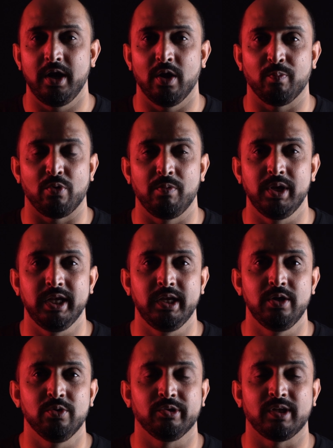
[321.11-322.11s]
or
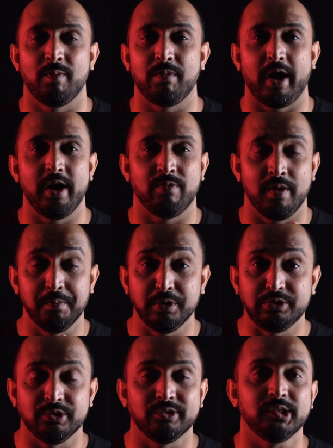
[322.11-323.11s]
probably some kind of
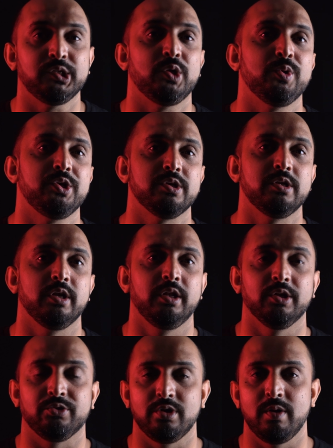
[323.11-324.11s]
emergency situation
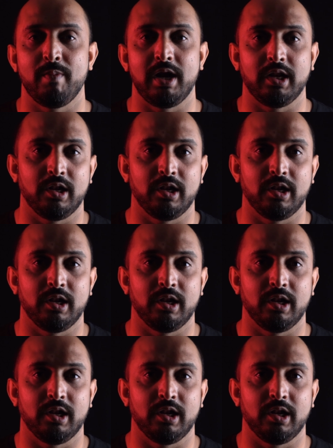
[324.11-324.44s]
in a cinematic